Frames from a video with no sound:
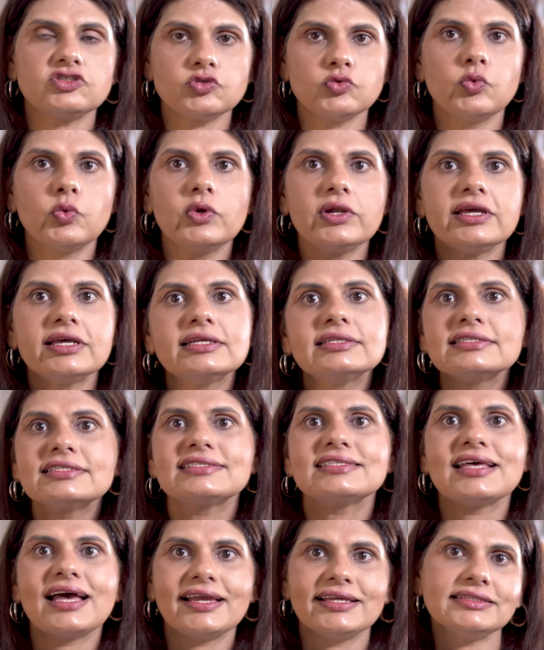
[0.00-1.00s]
tool
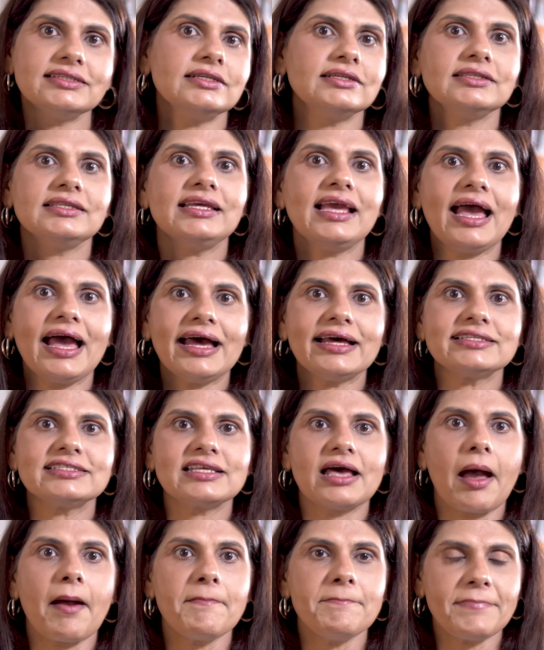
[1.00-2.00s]
inside the
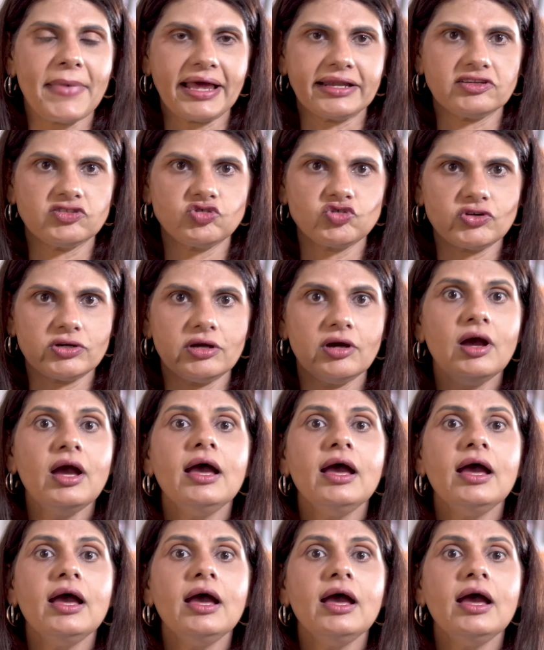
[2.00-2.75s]
ads manager.